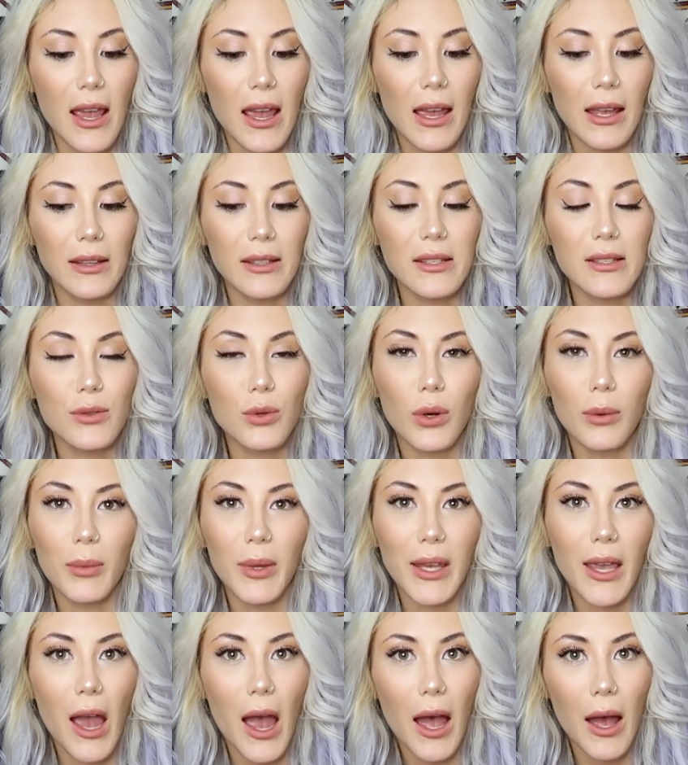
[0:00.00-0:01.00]
And this
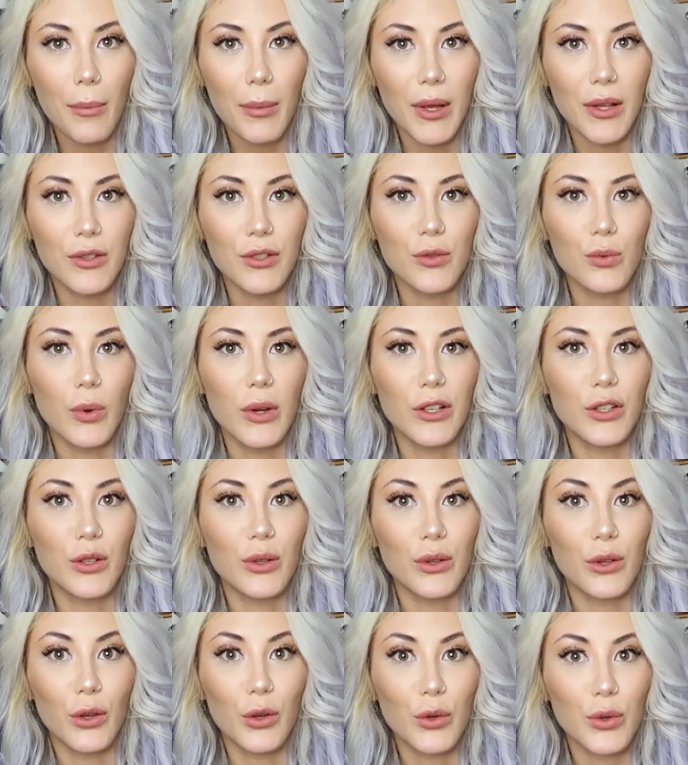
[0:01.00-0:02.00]
normally happens when
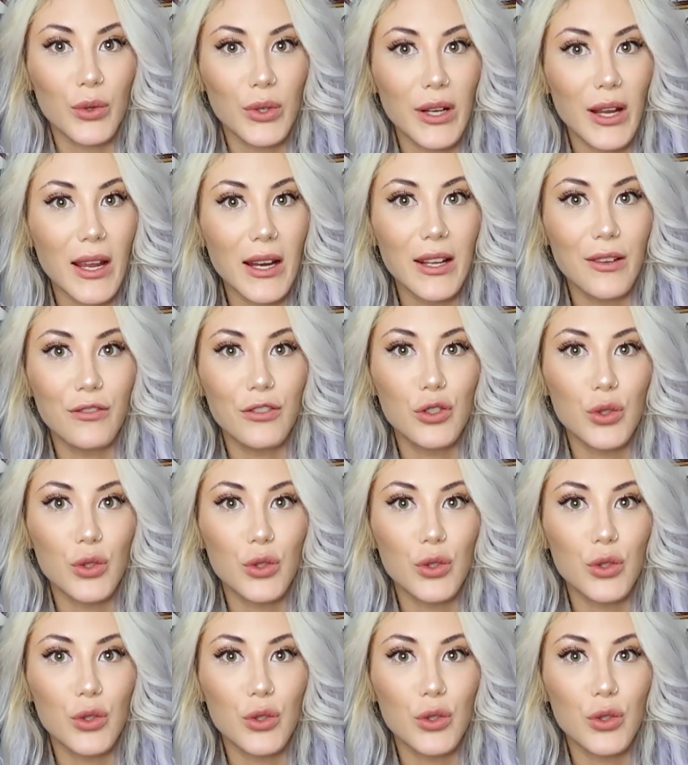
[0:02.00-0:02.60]
you're the creative,